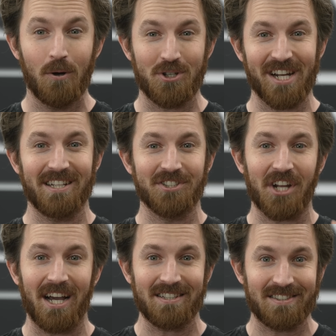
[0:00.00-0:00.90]
who challenged
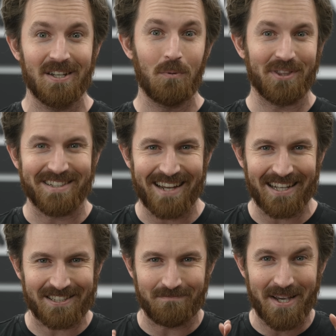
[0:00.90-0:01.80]
us with the
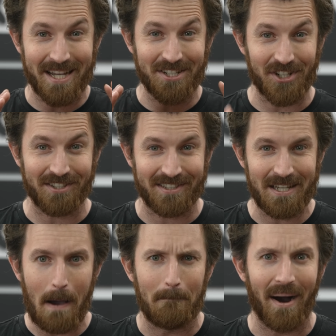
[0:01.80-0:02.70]
task of making Jesse
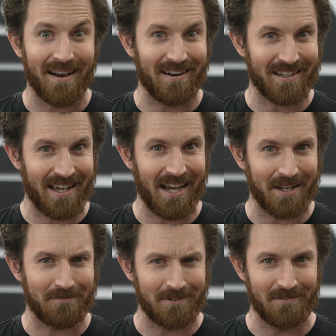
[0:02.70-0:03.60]
a bionic
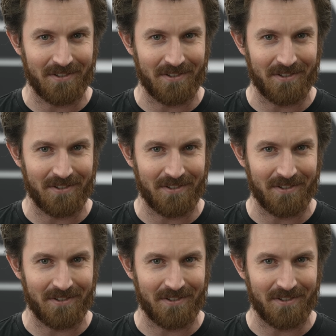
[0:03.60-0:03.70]
hand for a